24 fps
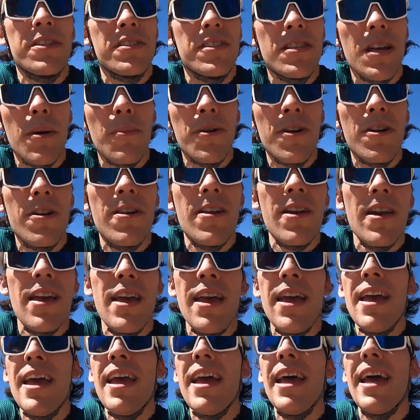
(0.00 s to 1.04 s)
and summer.
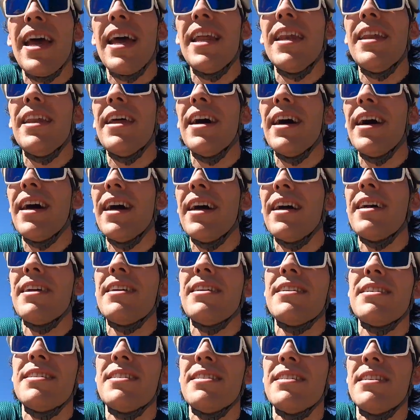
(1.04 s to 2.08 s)
And
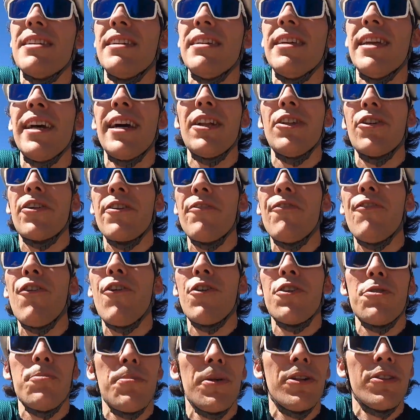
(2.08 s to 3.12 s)
yeah, looking
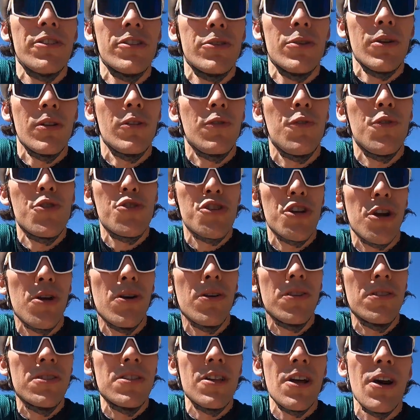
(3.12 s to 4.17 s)
forward to building towards future
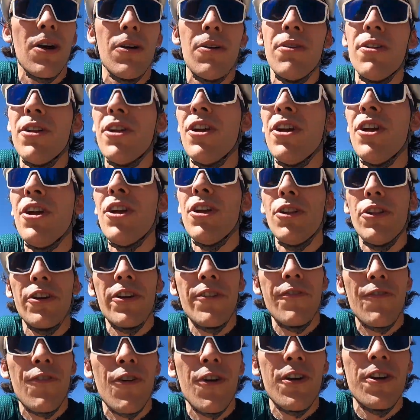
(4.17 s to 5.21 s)
goals. So
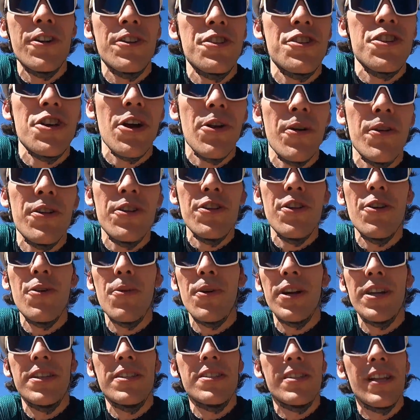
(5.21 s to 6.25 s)
looking forward to showing you
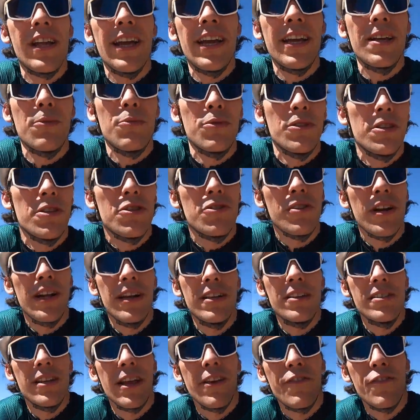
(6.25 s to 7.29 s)
what it's like, what the
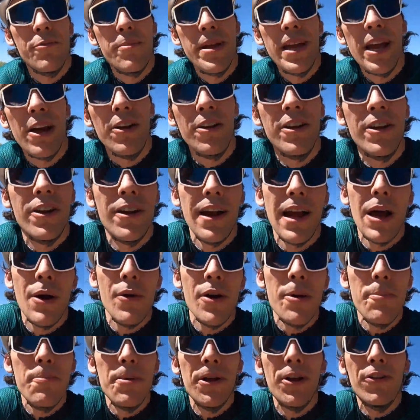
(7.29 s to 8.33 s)
training's like for me out here, how
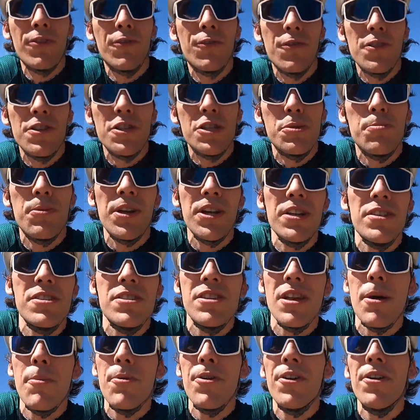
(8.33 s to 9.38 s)
I build for the spring and
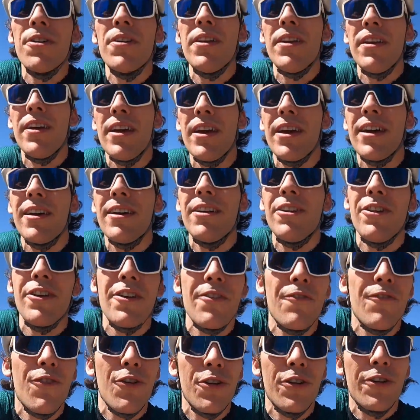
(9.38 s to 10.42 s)
summer, and
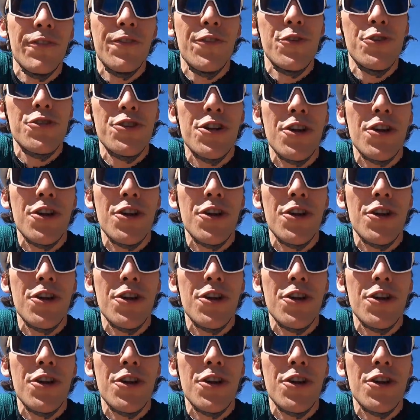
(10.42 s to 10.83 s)
looking forward to future